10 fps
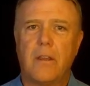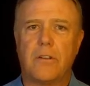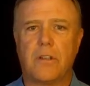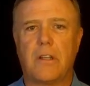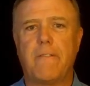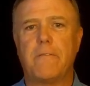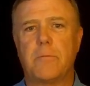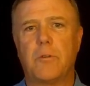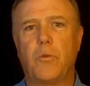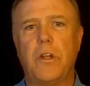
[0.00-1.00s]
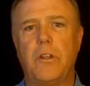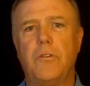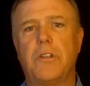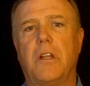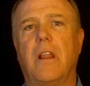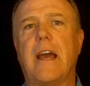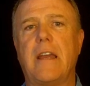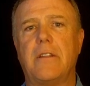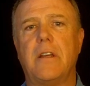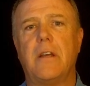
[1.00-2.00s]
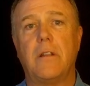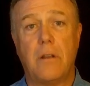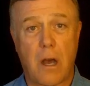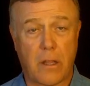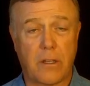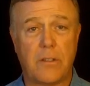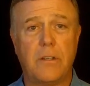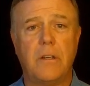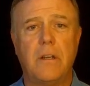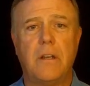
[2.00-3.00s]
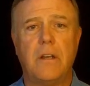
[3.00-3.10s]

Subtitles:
There's a difference between using light knowledge